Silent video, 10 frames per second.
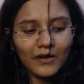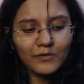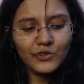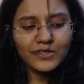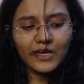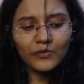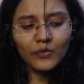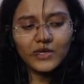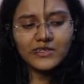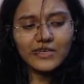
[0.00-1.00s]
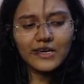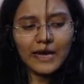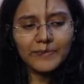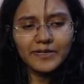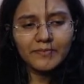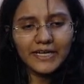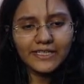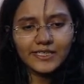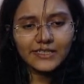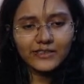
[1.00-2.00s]
Muskan, what is a rapid
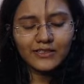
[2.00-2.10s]
menti?